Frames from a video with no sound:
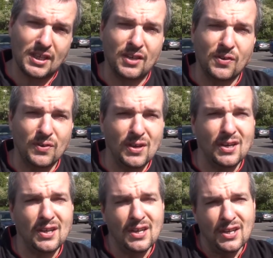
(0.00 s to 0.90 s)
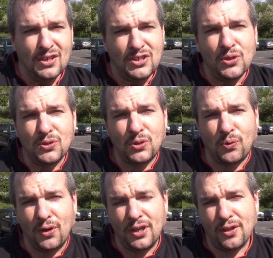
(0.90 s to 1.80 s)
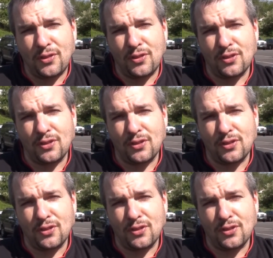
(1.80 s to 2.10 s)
I go June 20th